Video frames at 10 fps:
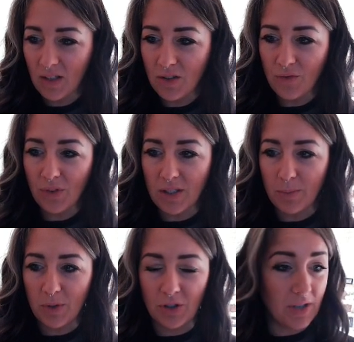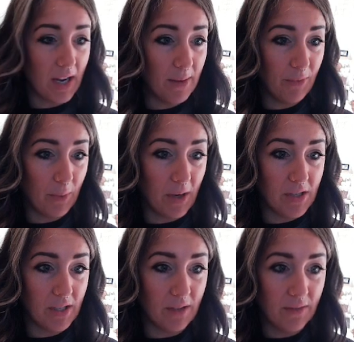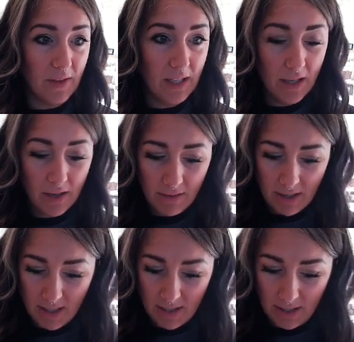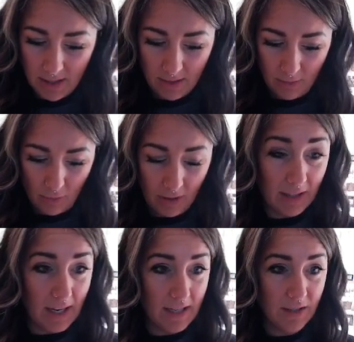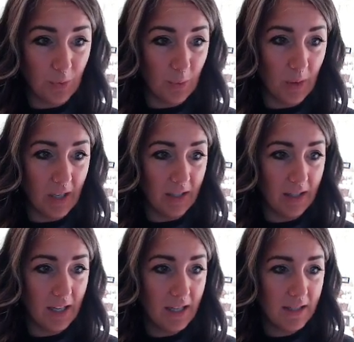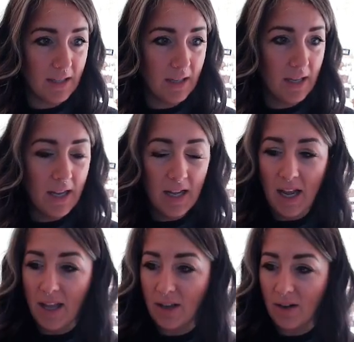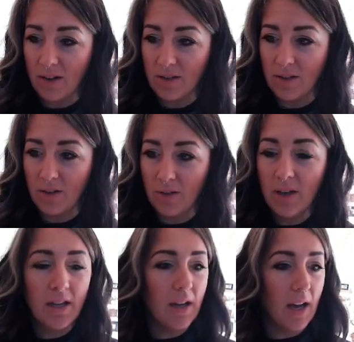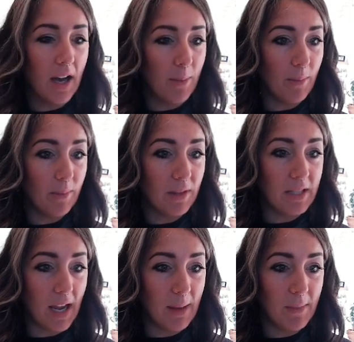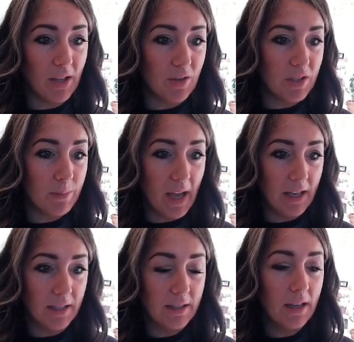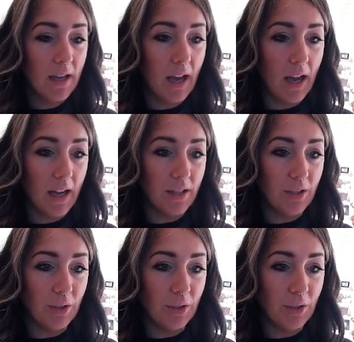Don't forget to put your time for watching the video on here, or class if you were in class, and then also the time that you spend on